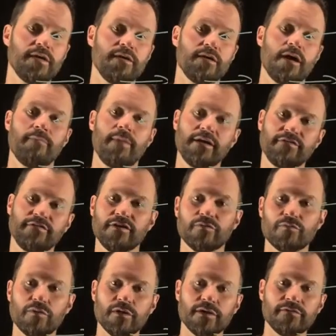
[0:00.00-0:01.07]
a
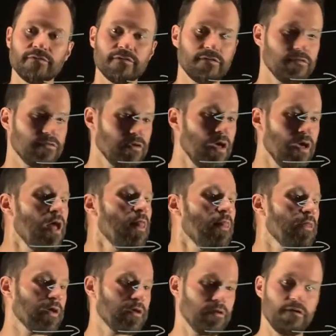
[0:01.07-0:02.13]
MySQL instance.
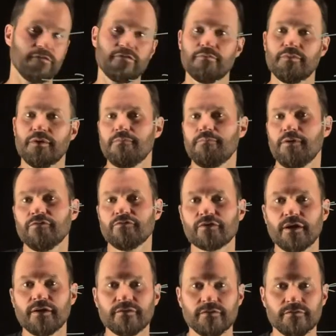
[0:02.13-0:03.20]
That could also be a
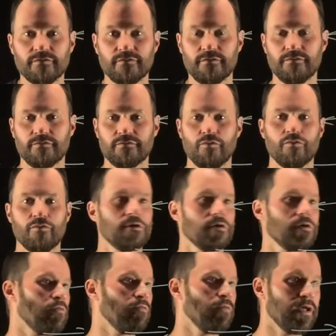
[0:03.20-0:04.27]
Postgres instance or
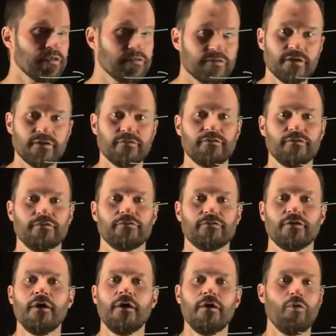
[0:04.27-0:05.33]
a Redis instance
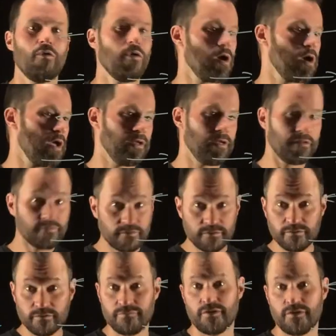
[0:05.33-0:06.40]
or an
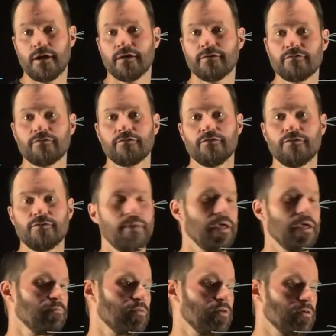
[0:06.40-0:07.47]
instance of our external
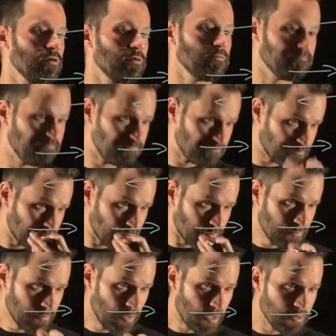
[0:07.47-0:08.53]
domain broker.
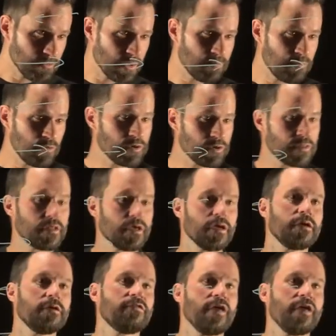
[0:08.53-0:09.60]
The important thing
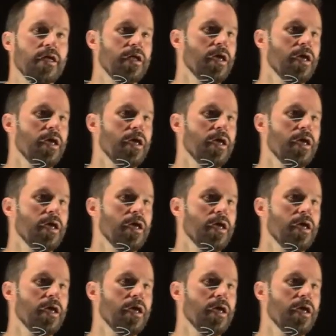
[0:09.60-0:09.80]
is that